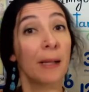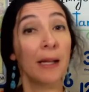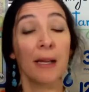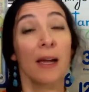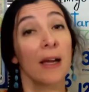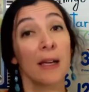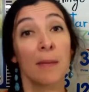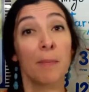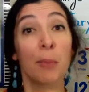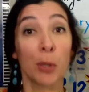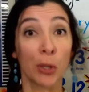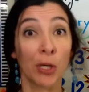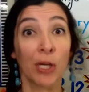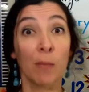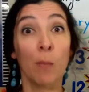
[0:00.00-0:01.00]
a
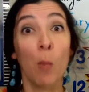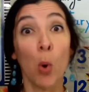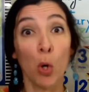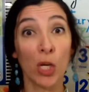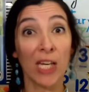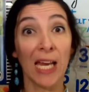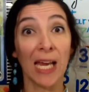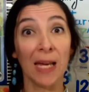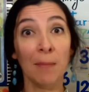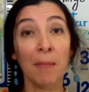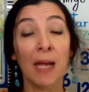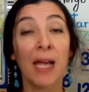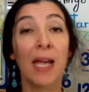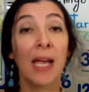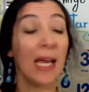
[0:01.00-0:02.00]
board game,
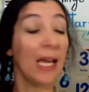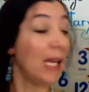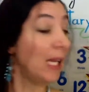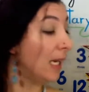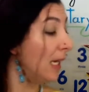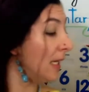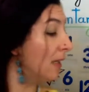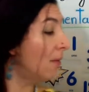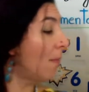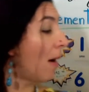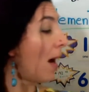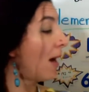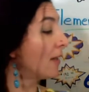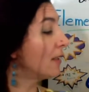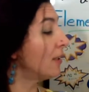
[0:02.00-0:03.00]
and in the
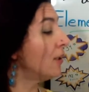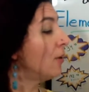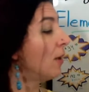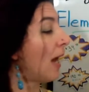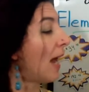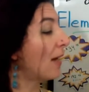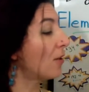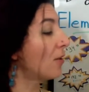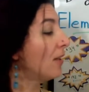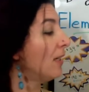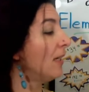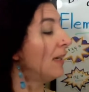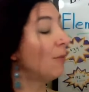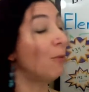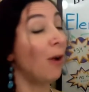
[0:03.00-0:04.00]
box you
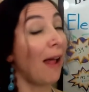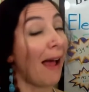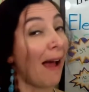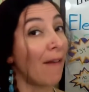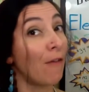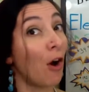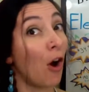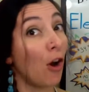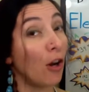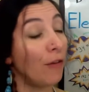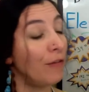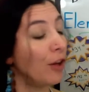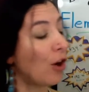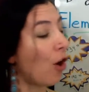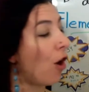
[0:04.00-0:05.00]
actually will have all of
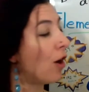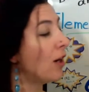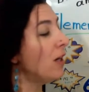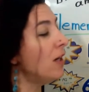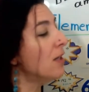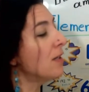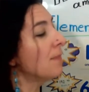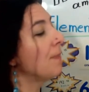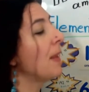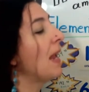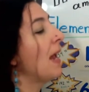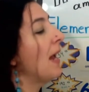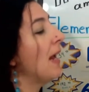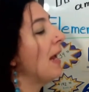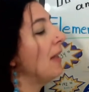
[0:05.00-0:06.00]
the cards,
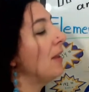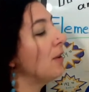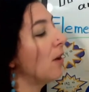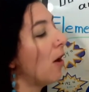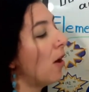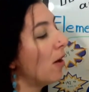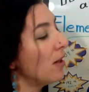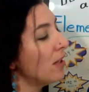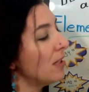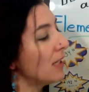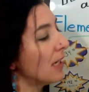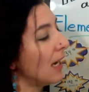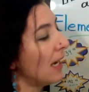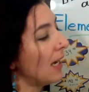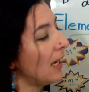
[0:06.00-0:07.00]
and the cards
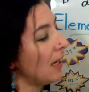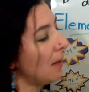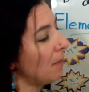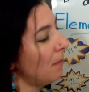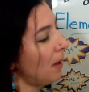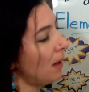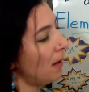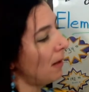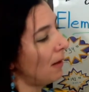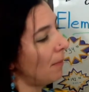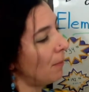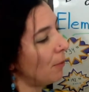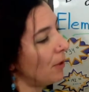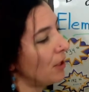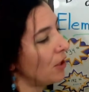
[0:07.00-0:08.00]
came, I'm
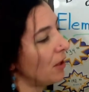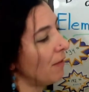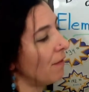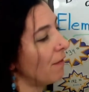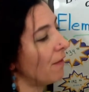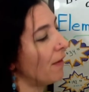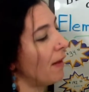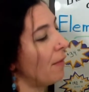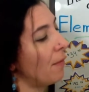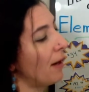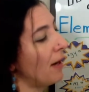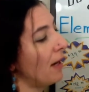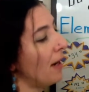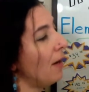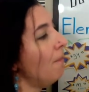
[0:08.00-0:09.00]
reaching for them right
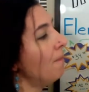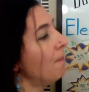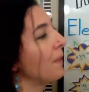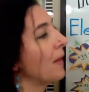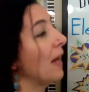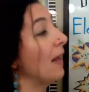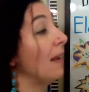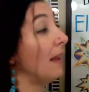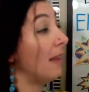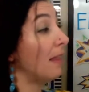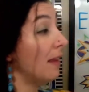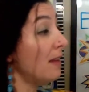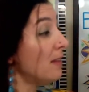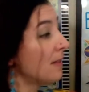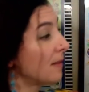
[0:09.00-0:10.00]
now, like
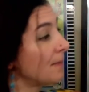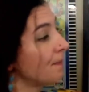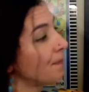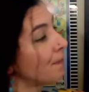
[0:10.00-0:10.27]
this.